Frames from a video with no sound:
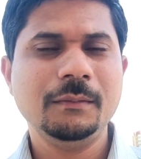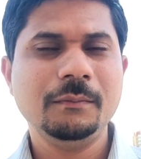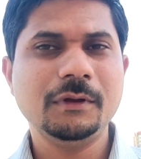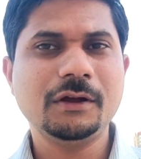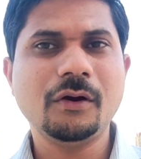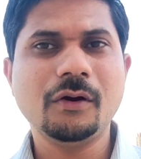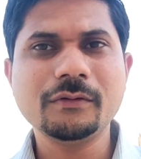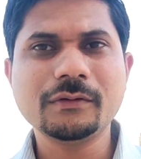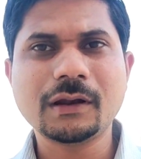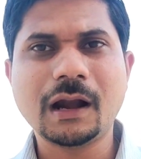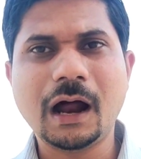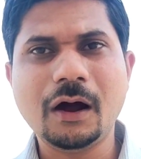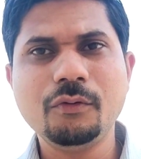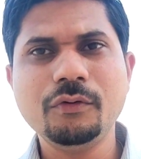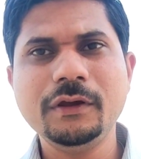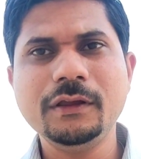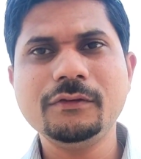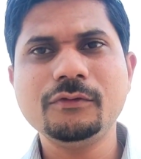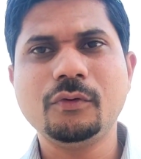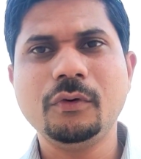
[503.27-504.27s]
Because
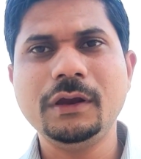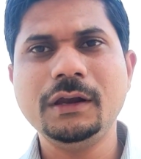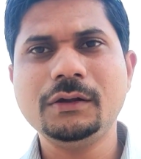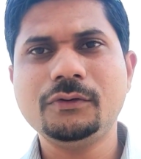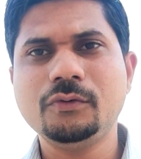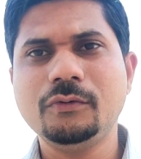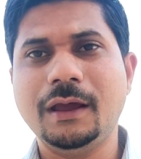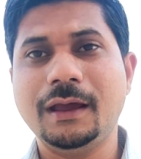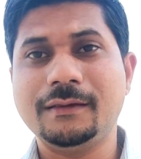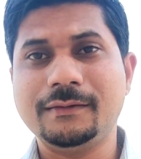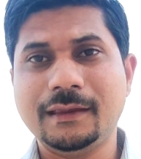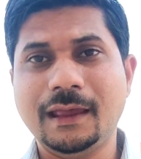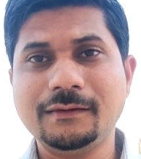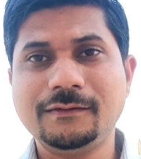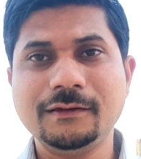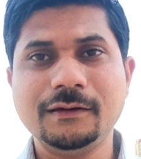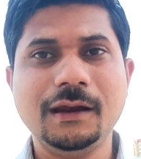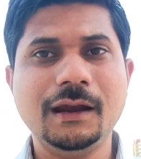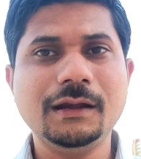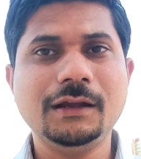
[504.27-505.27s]
Rahu is going to
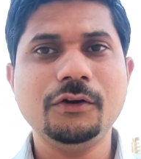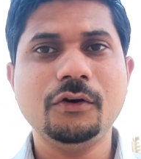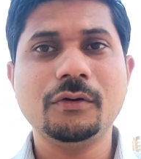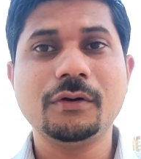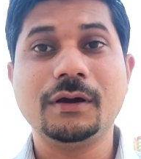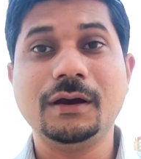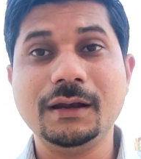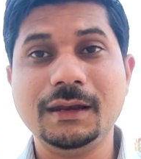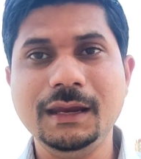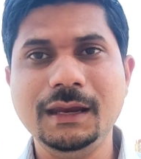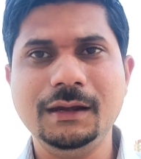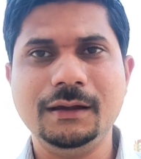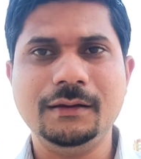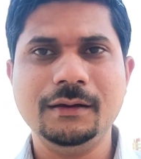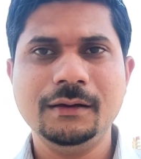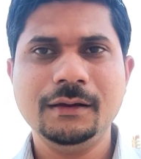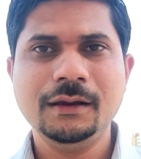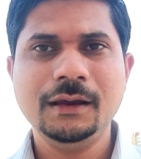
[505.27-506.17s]
exaggerate your greed,